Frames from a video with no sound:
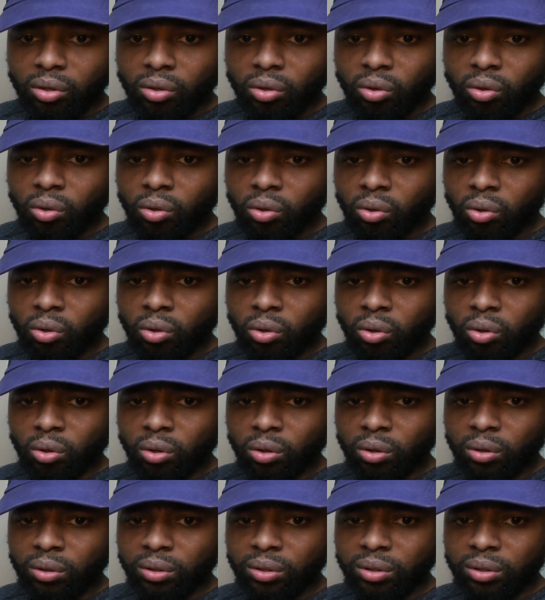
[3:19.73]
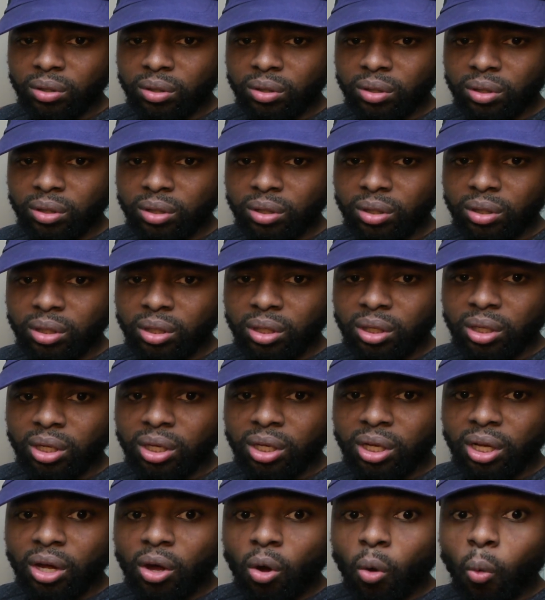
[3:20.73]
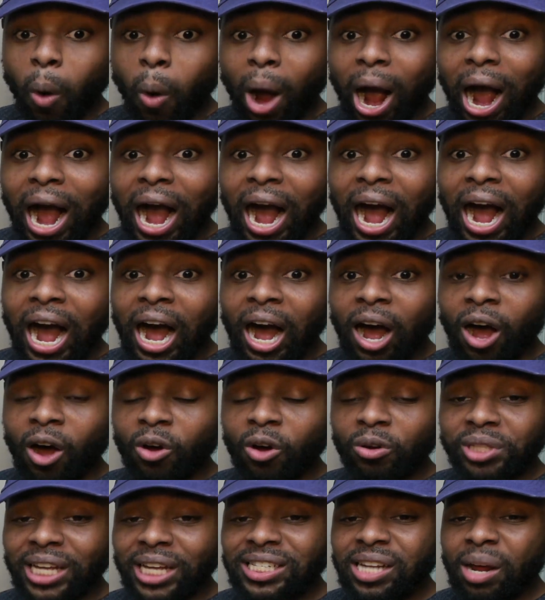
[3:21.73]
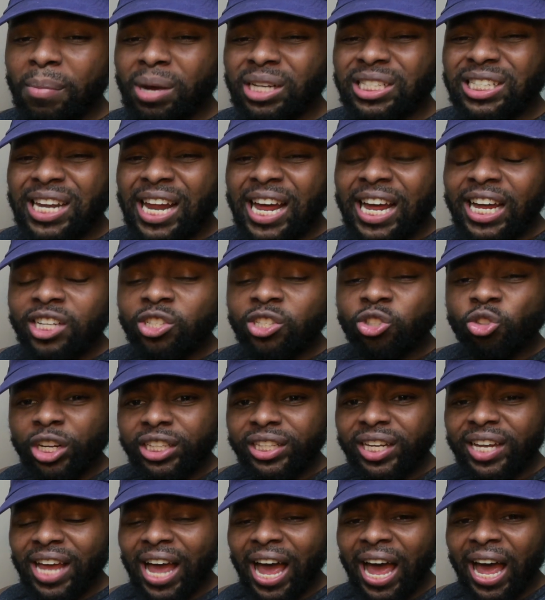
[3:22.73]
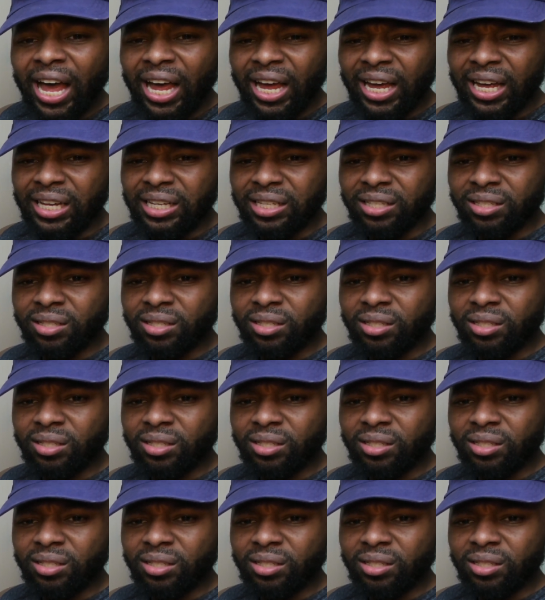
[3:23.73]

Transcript: Ooh. Wow, that's how much leg strength he has.